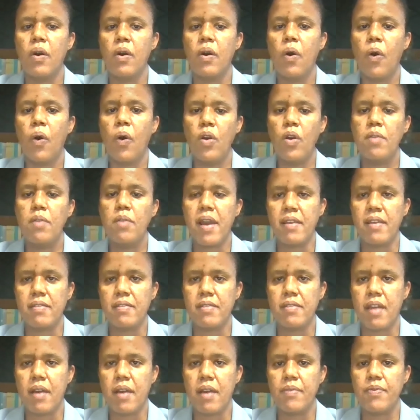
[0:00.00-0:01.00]
all my
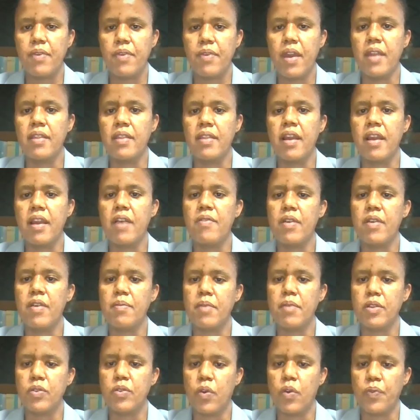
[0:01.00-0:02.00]
staff and the
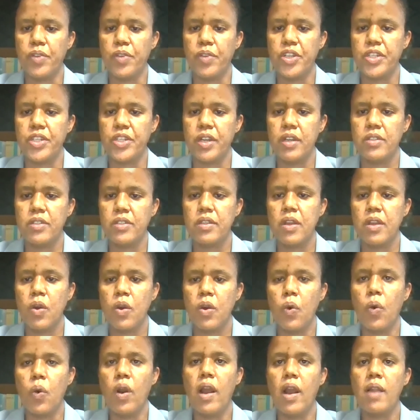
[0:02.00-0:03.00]
government officials
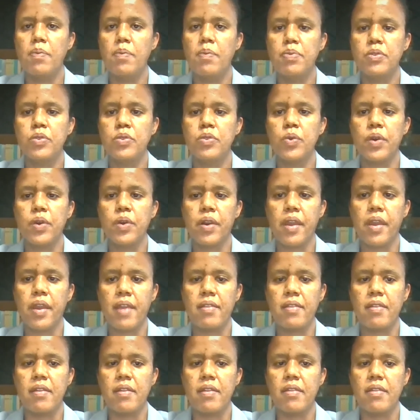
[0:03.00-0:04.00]
who helped to
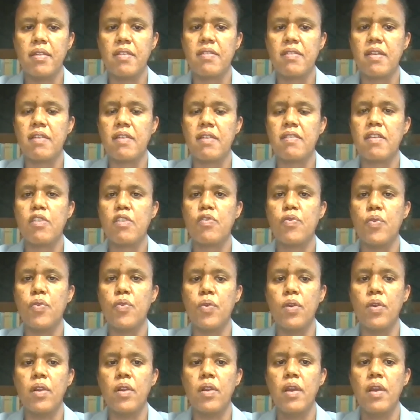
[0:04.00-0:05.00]
create the successful